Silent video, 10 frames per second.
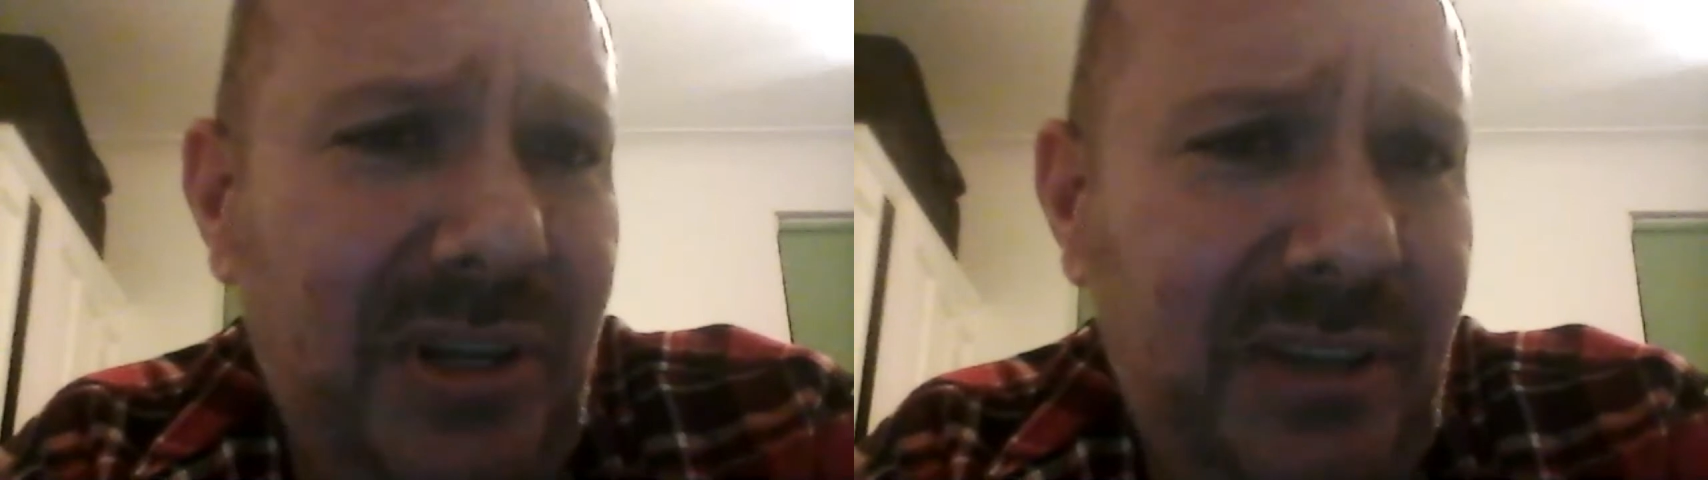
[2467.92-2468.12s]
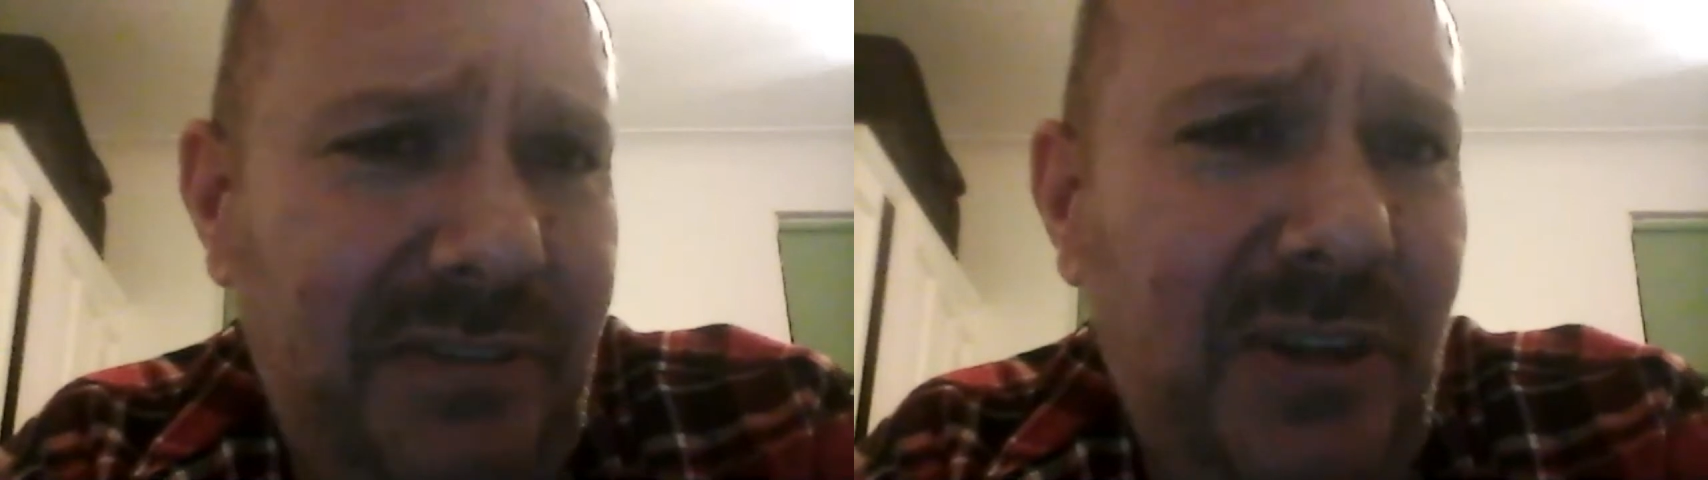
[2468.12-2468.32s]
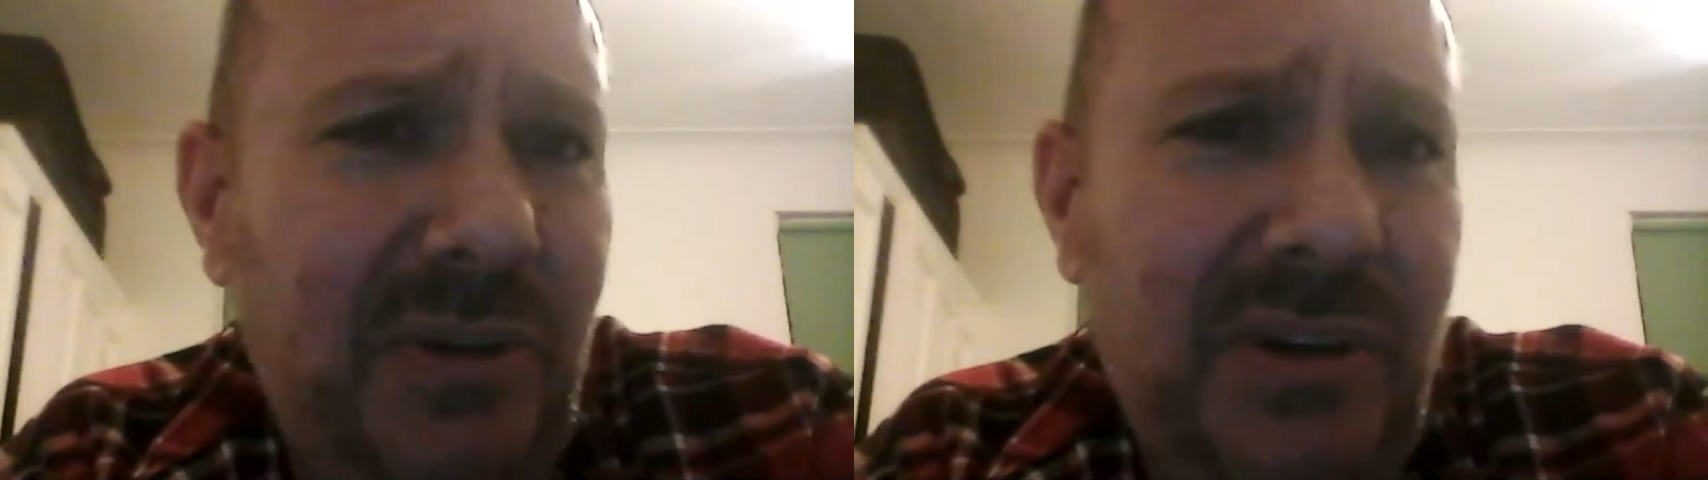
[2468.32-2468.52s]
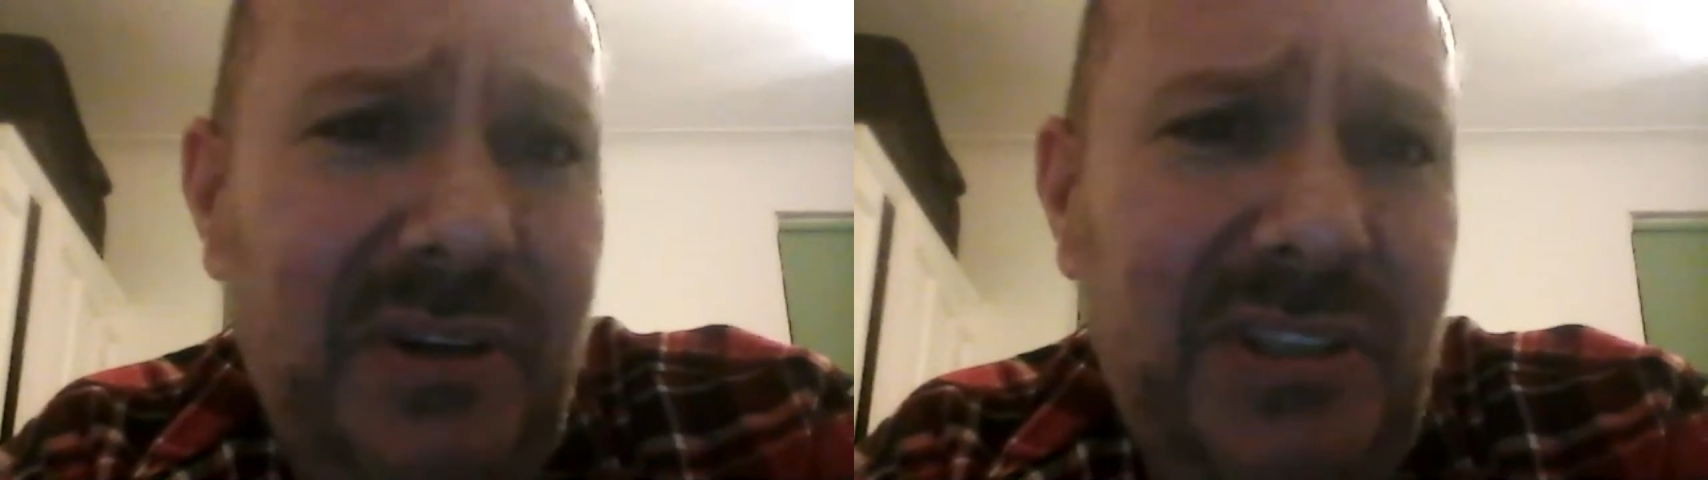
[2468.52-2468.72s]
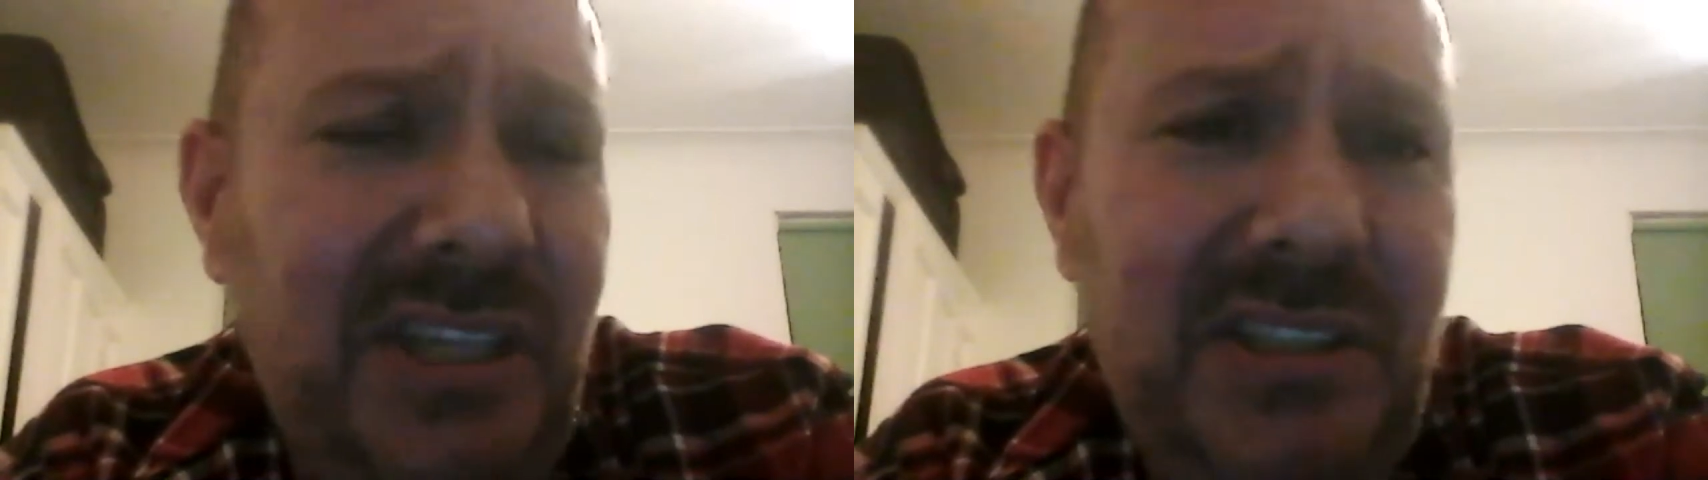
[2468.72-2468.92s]
view, and
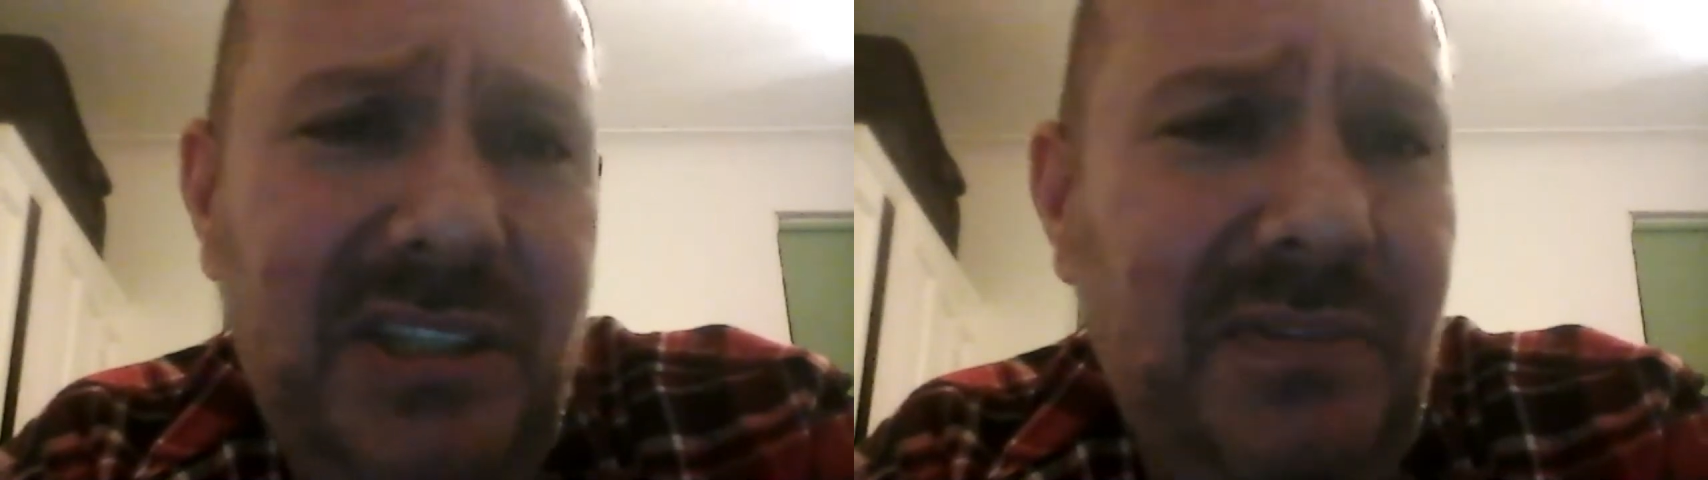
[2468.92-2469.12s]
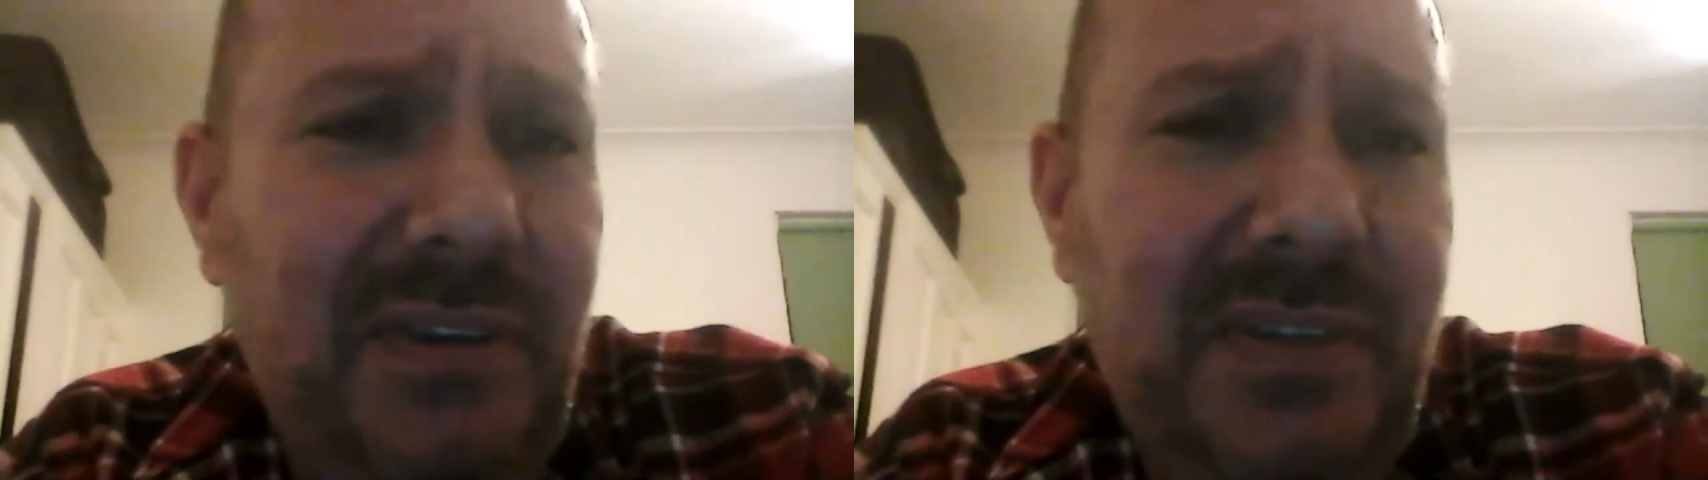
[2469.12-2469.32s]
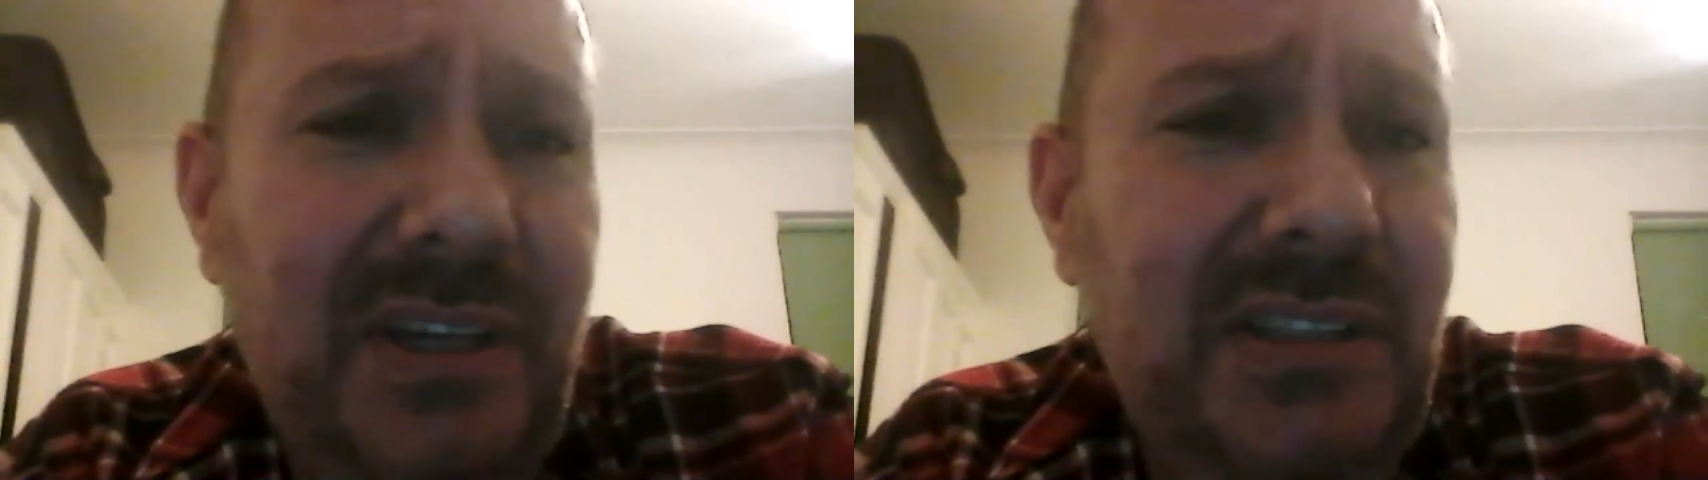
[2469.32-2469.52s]
I say this over and over again,